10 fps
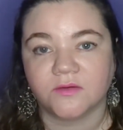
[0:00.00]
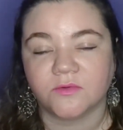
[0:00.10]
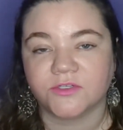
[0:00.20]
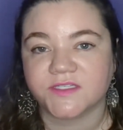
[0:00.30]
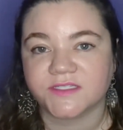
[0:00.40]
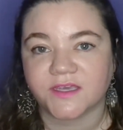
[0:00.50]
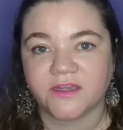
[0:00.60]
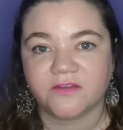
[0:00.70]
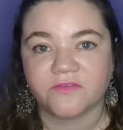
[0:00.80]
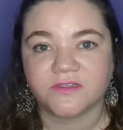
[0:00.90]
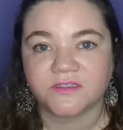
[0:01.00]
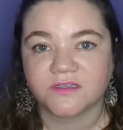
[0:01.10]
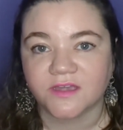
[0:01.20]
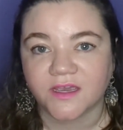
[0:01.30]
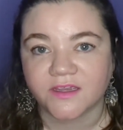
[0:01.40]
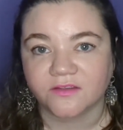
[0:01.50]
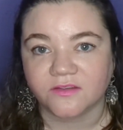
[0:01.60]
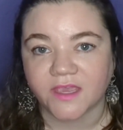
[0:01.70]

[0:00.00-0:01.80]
were just kind of in denial.